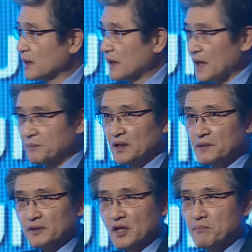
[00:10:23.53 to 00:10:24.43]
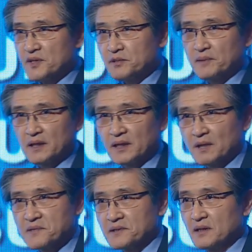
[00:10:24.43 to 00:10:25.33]
I believe there must be
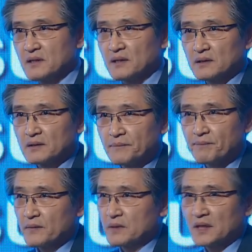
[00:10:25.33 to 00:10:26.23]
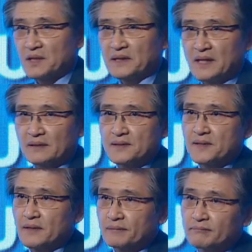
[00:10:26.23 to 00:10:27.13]
economists here, economic doctors
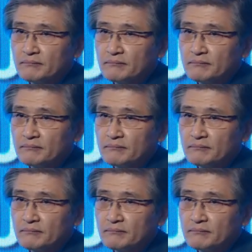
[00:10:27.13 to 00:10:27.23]
here.